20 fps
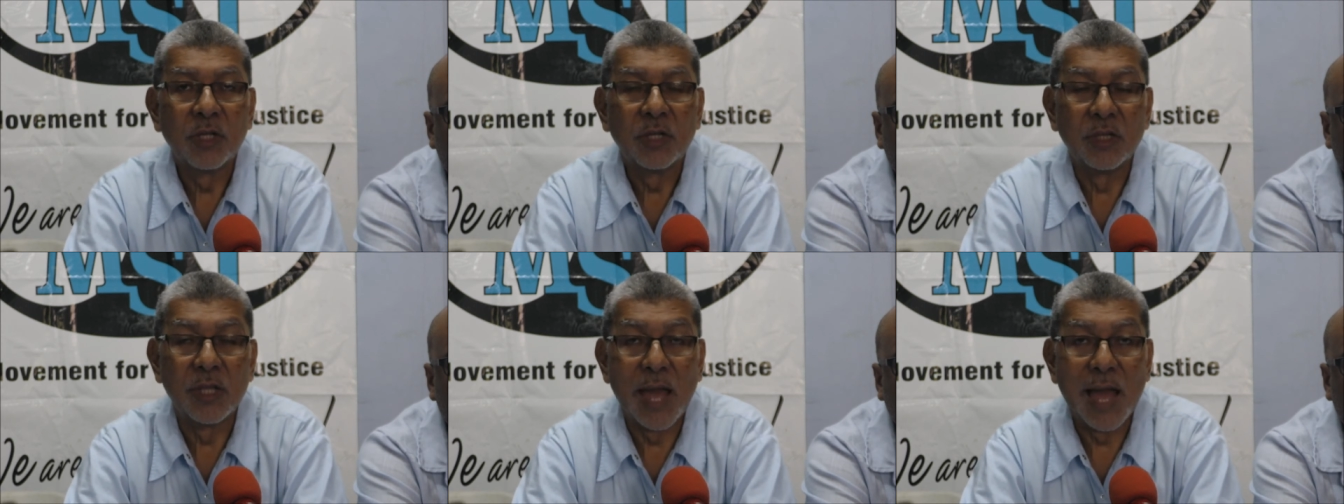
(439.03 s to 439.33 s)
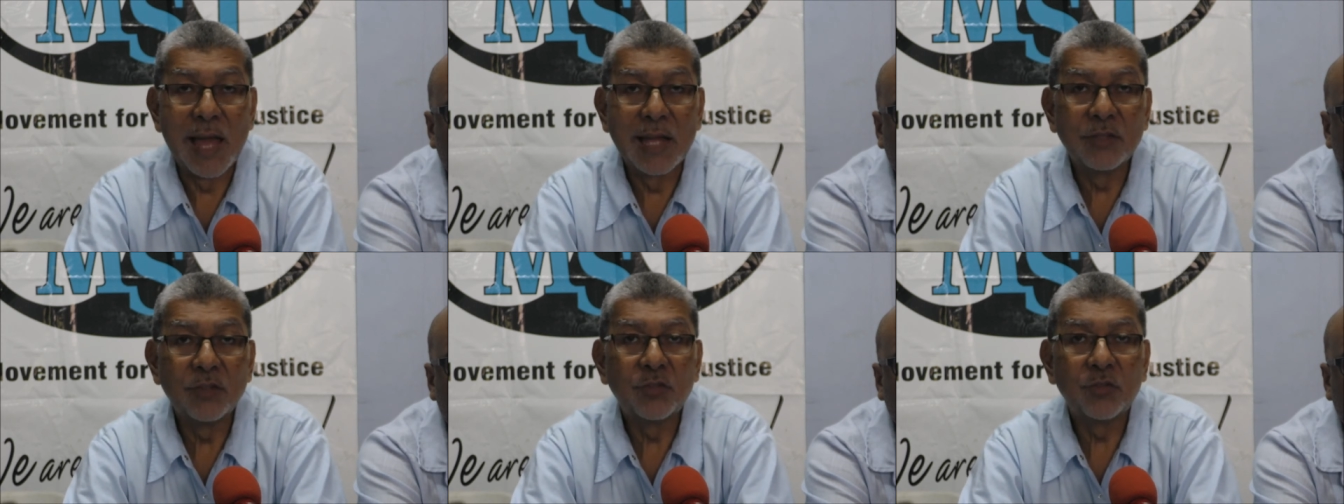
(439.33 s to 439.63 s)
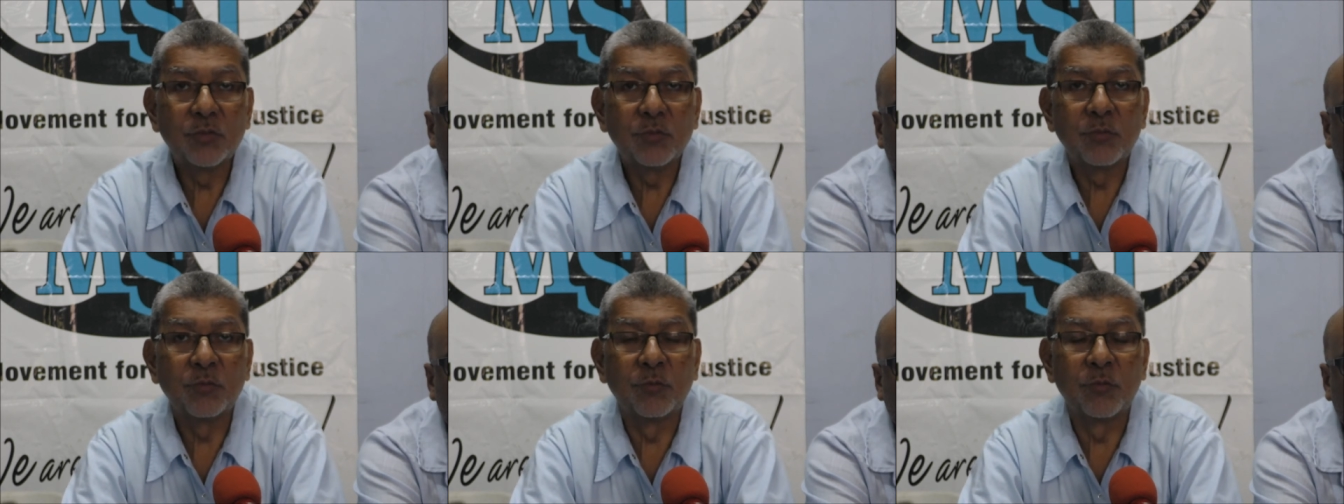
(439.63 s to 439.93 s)

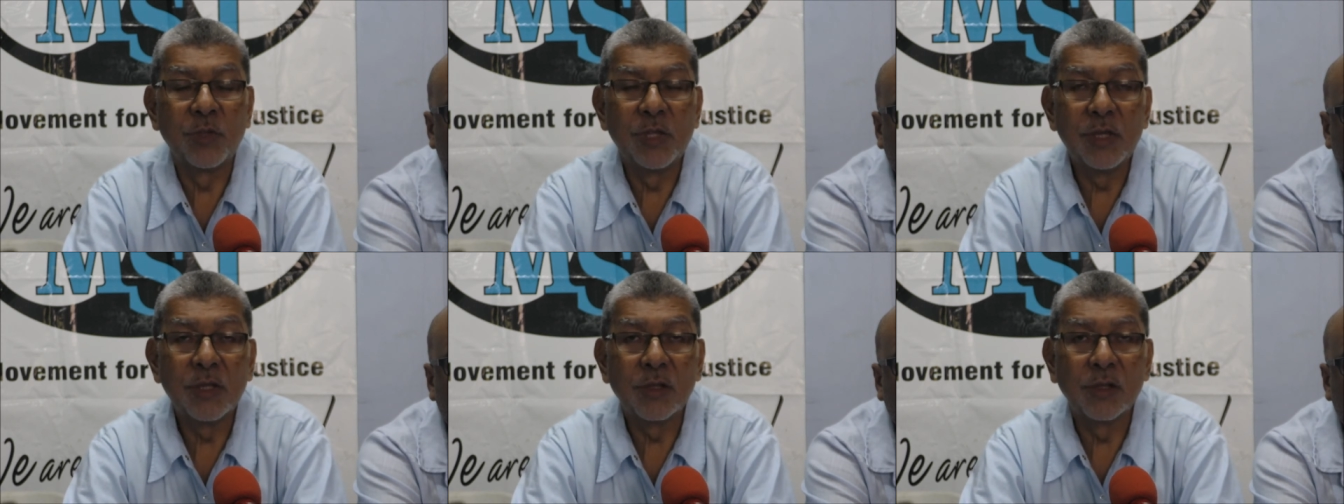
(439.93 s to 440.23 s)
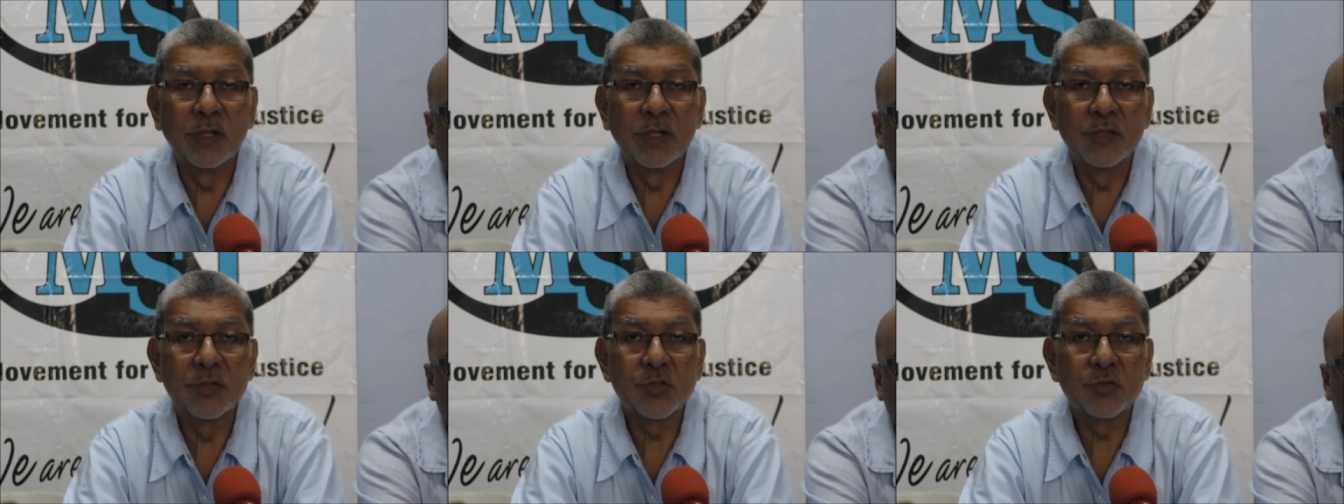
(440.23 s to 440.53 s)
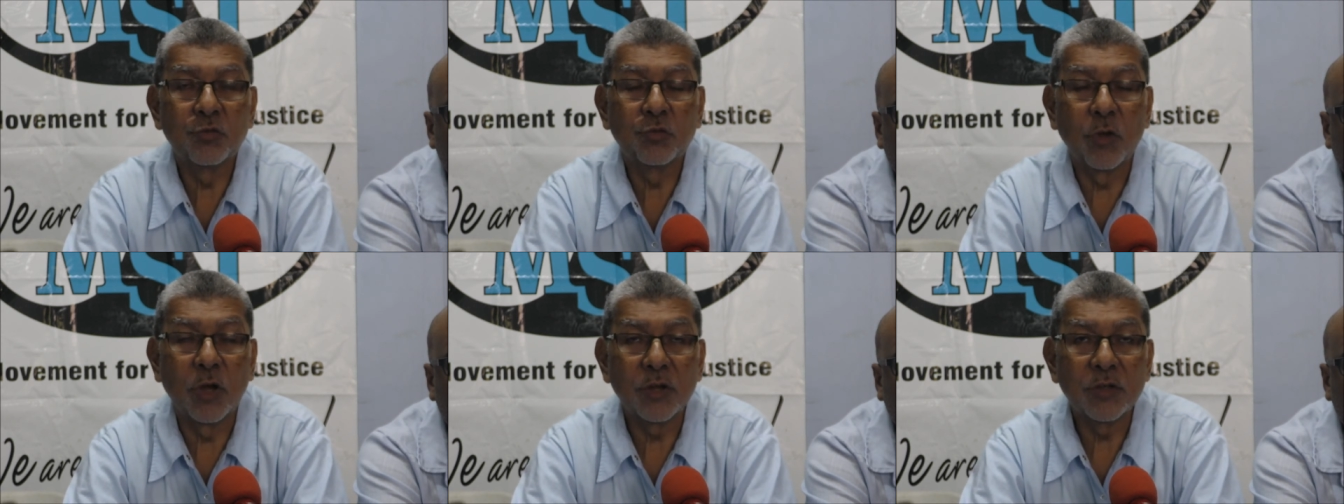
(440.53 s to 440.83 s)
large vehicles,
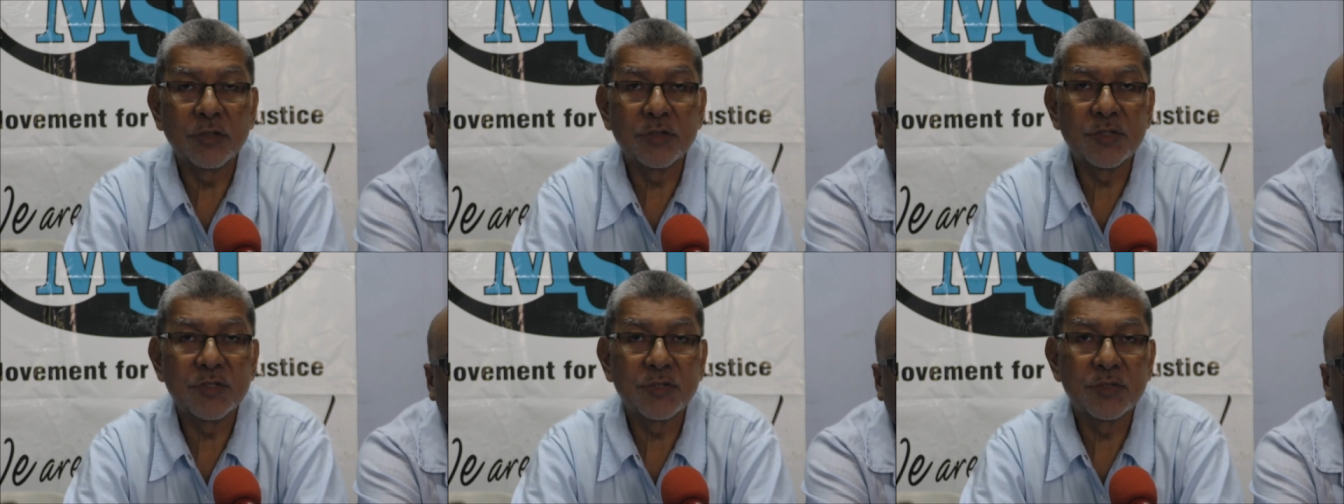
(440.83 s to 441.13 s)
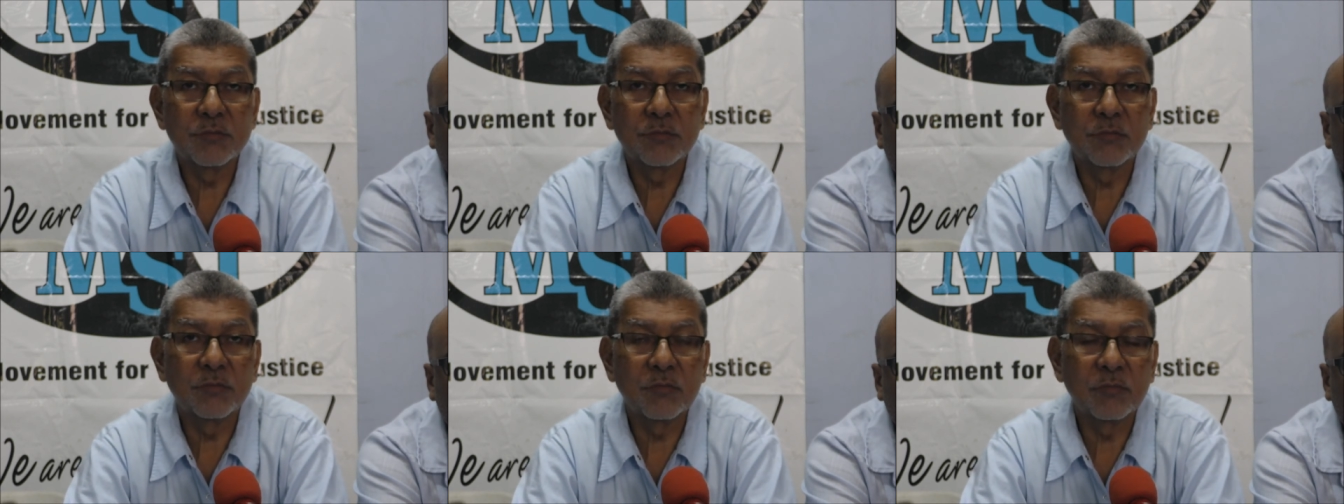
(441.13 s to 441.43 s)
trucks,